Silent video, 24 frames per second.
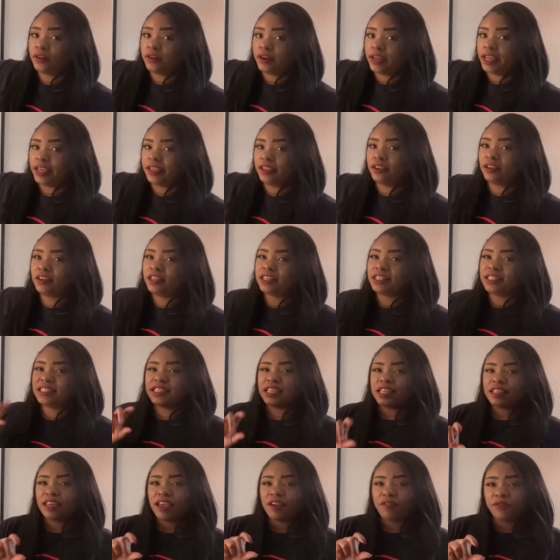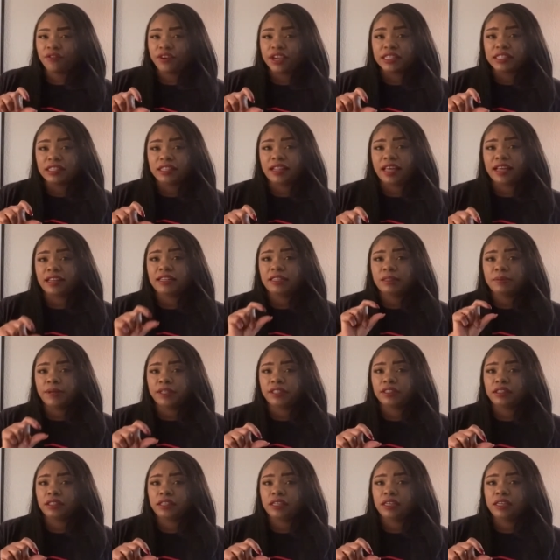Okay, you're going to see that phrase a lot,
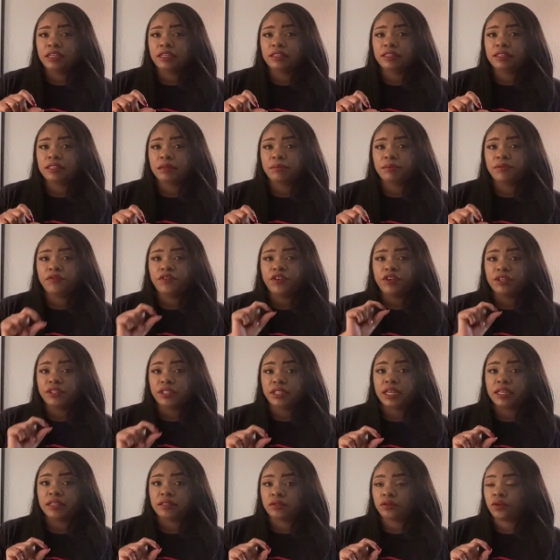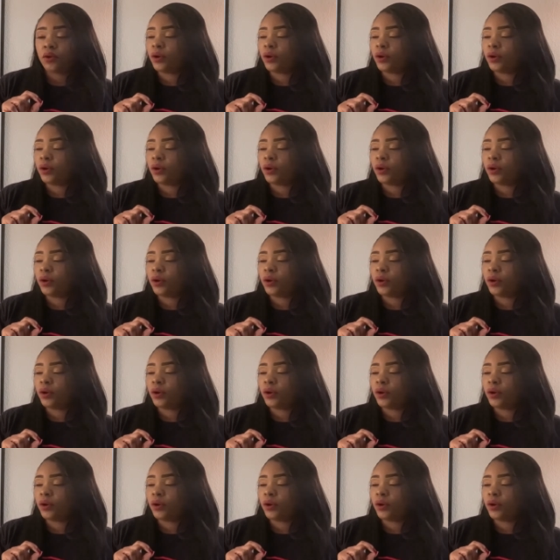especially in some of your test